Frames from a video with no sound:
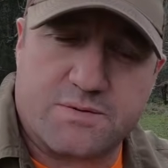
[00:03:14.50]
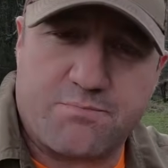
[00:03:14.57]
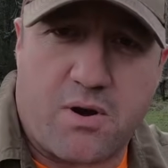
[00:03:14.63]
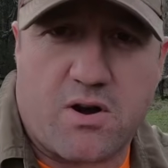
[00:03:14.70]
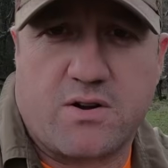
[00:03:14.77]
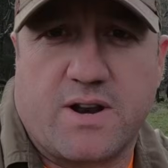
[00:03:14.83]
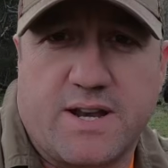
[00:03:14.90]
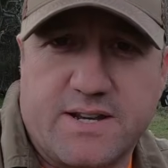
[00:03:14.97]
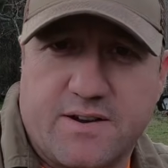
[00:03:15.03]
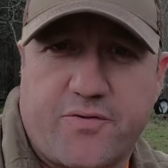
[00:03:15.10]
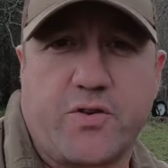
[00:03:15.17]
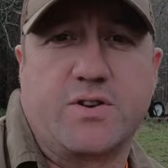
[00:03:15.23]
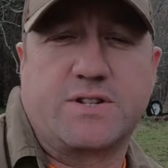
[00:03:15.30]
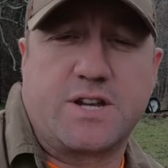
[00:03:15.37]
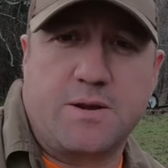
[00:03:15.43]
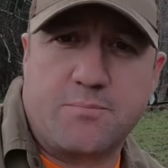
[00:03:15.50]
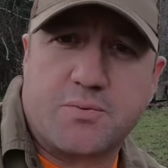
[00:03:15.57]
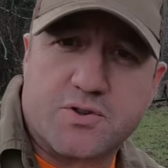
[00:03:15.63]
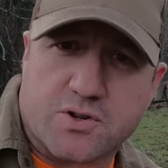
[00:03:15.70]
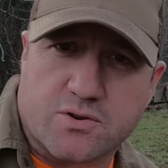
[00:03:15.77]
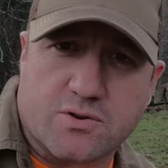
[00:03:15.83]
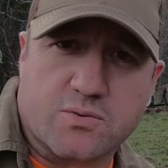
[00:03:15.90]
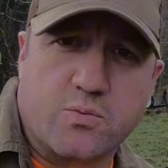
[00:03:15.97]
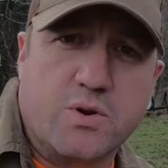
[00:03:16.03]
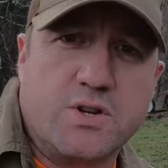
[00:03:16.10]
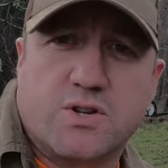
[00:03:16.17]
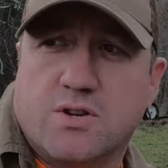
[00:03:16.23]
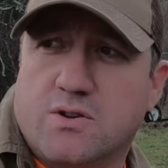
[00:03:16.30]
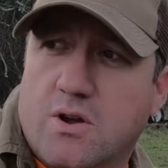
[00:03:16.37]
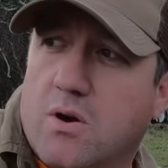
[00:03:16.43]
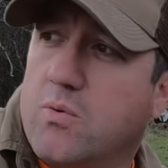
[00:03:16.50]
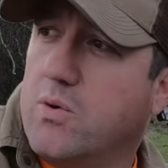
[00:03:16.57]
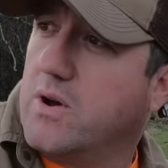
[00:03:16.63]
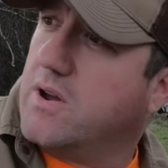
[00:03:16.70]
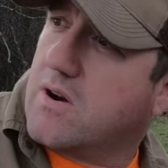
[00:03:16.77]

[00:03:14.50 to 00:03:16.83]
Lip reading: burn at different temperatures. We should know what